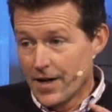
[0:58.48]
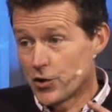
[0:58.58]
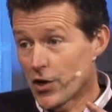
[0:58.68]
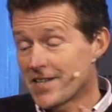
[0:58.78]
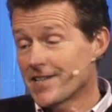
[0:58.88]

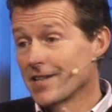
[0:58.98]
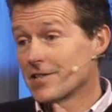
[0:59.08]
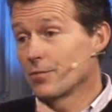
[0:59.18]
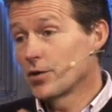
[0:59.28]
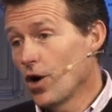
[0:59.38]
Addressing
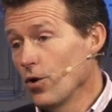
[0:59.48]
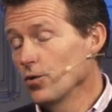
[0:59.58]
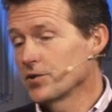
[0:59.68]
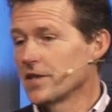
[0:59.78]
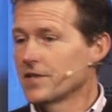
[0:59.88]
some
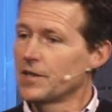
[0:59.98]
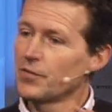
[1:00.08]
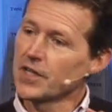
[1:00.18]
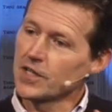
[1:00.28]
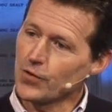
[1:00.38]
goals and some
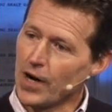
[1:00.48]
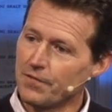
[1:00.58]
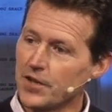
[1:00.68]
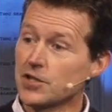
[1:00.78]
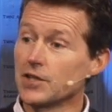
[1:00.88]
things around
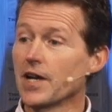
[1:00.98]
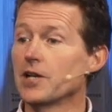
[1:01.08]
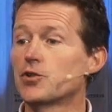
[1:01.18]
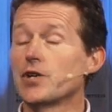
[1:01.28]
vision and